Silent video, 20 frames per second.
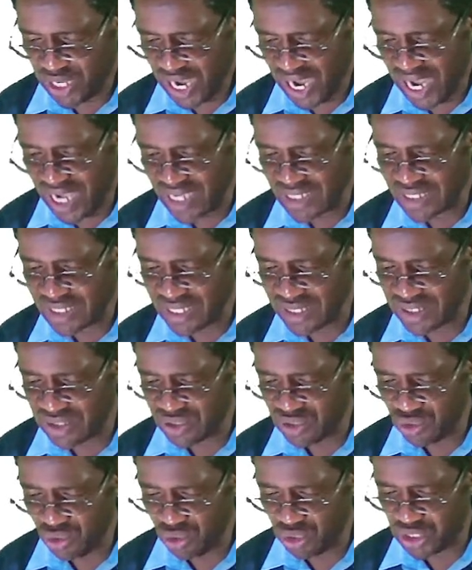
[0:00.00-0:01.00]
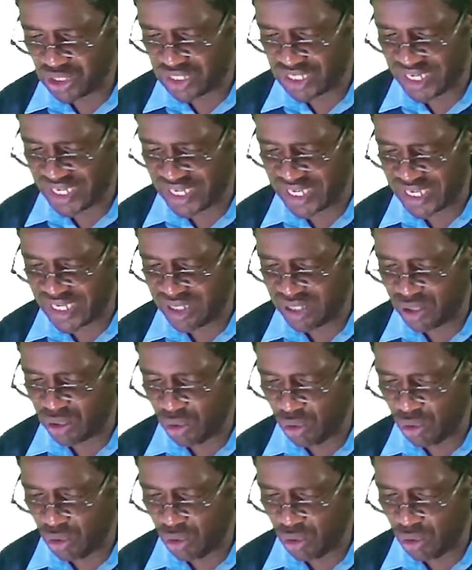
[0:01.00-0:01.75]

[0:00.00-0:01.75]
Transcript: assets not taken